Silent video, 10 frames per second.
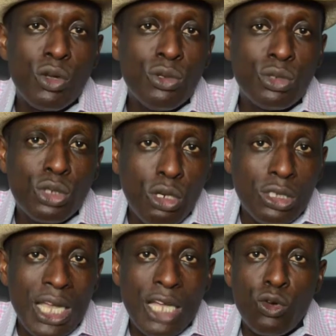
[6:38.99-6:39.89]

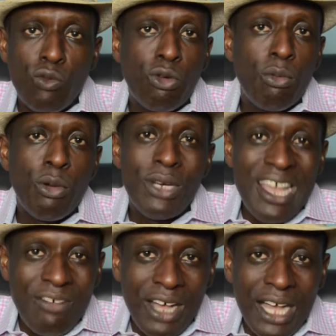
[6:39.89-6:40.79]
consultant or from
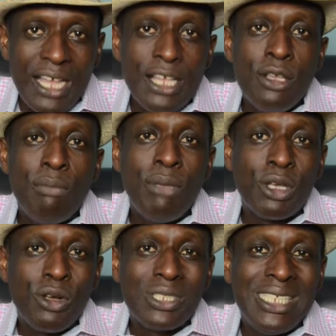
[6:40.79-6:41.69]
whatever
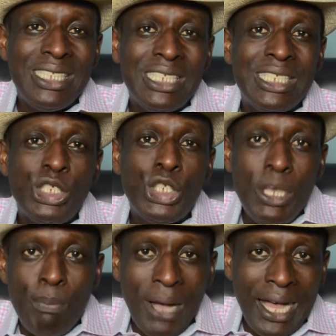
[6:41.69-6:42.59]
because it is
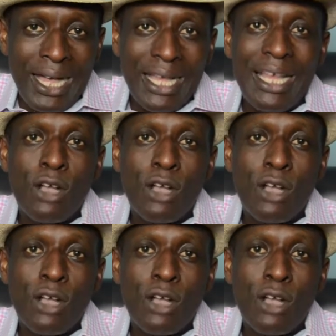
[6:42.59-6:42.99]
cheaper